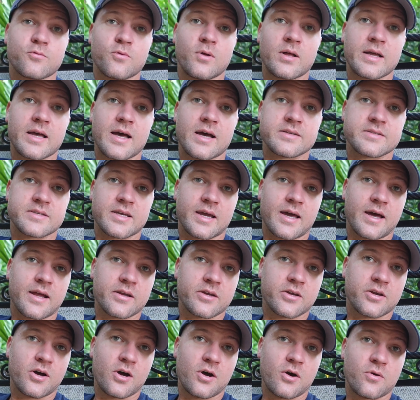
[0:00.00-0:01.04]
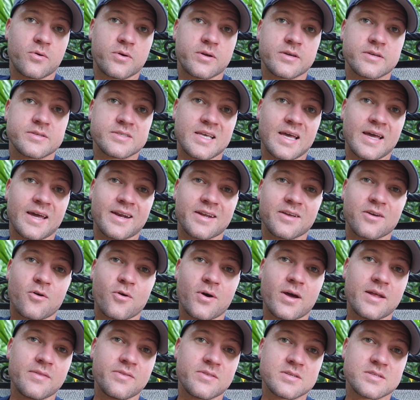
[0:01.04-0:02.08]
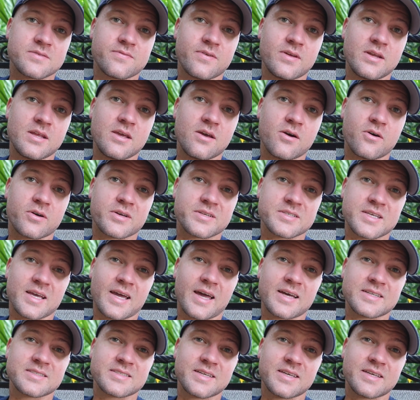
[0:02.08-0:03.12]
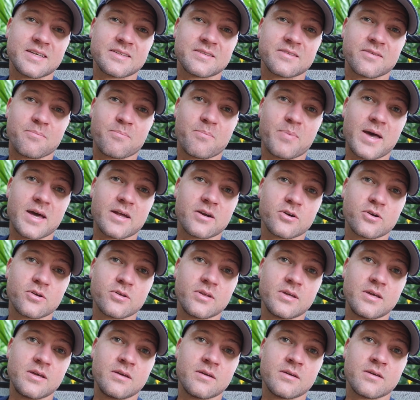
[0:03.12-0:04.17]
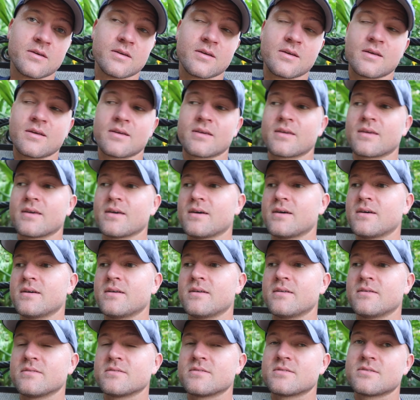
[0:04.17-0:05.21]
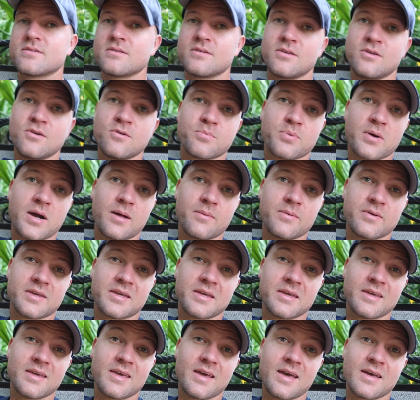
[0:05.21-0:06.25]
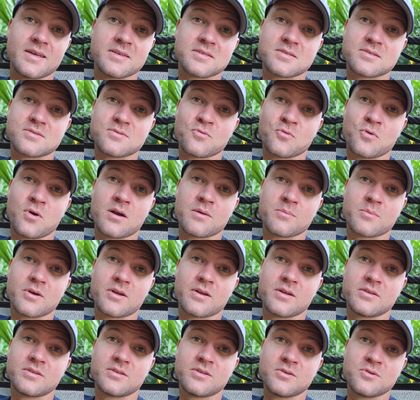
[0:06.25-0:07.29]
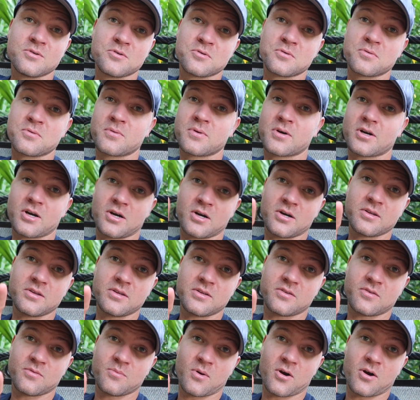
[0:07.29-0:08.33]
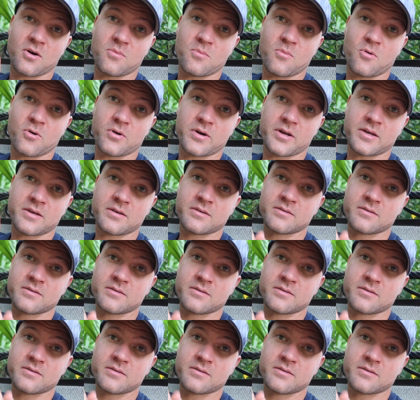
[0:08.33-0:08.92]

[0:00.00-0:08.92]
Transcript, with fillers: Well guys, I gotta go cause I gotta go edit this video cause I got to get to bed early cause you probably can guess what I'm gonna do early tomorrow morning.